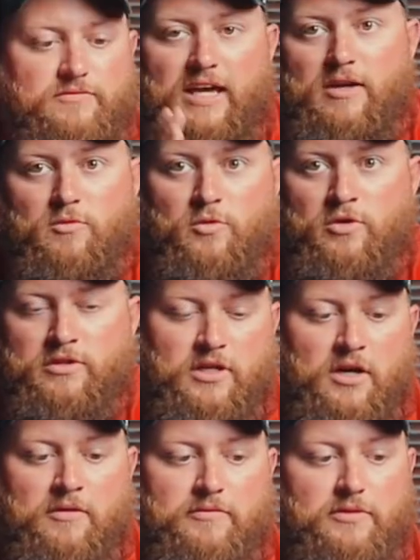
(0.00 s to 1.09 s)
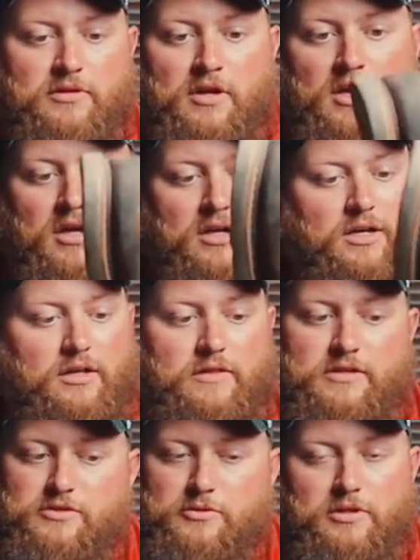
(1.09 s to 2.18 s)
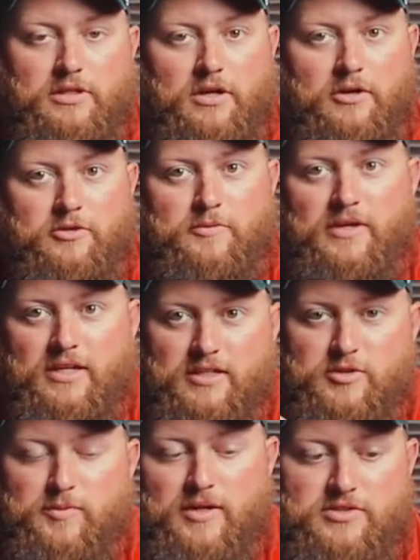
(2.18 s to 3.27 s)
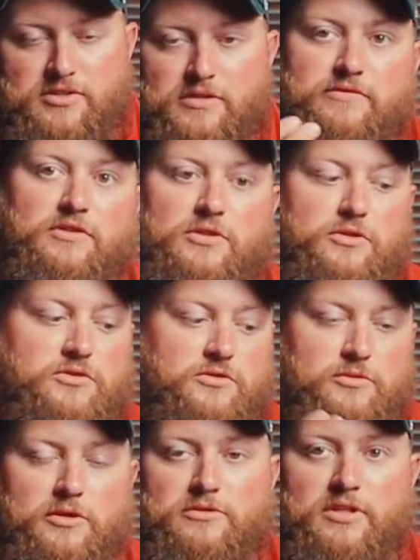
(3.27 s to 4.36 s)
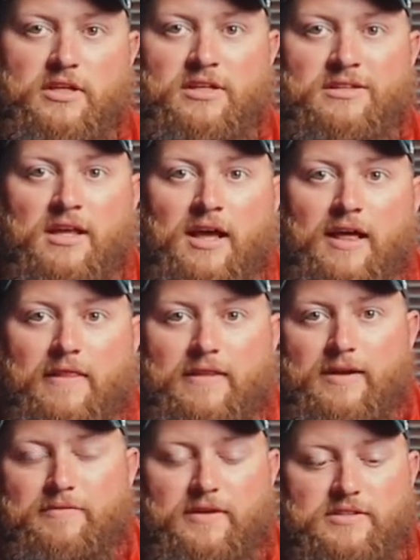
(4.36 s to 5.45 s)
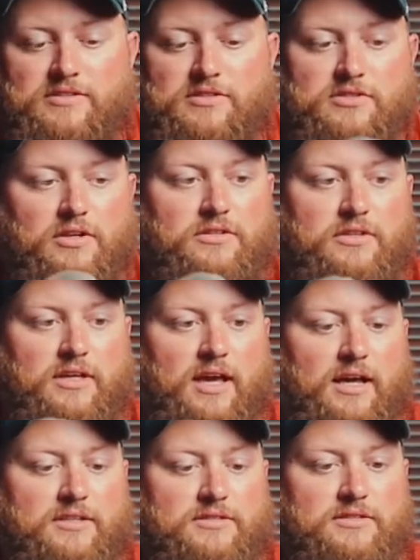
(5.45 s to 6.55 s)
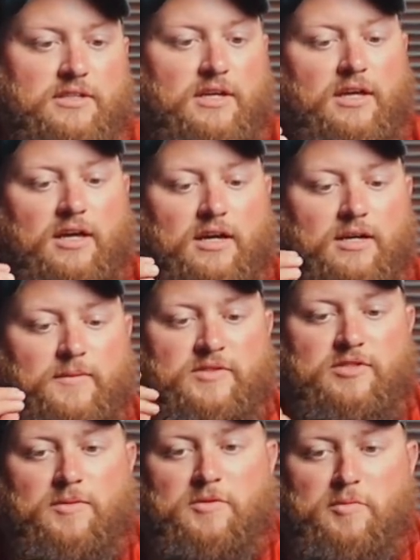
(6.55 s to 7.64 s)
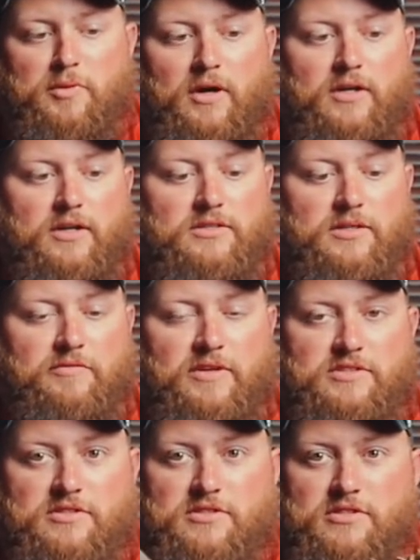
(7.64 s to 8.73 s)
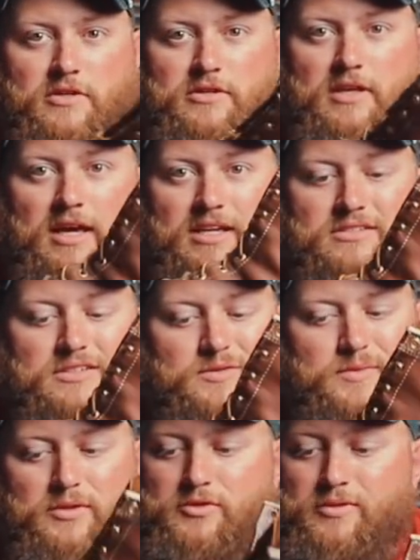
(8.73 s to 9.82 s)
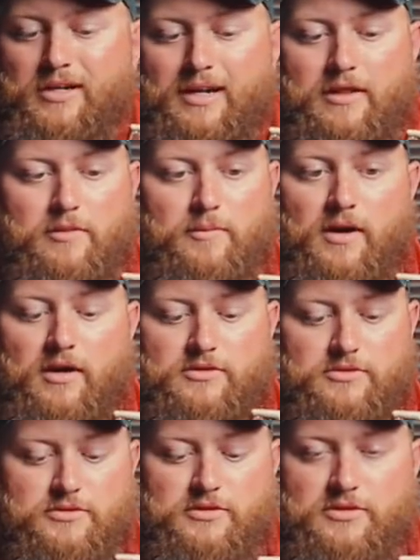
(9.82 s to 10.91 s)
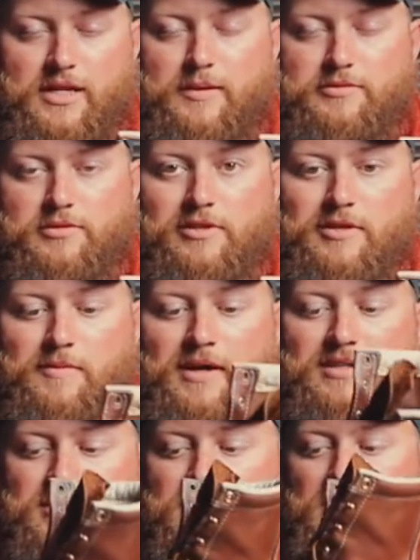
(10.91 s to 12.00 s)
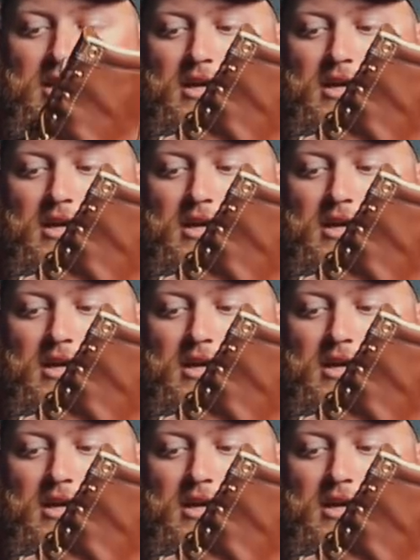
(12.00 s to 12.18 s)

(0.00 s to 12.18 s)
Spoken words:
day one comfort, these are really hard to beat, especially if you use the routine that I'm fixing to show you guys. And some of the products I'm fixing to show you guys, these boots right out of the box are just absolutely amazing.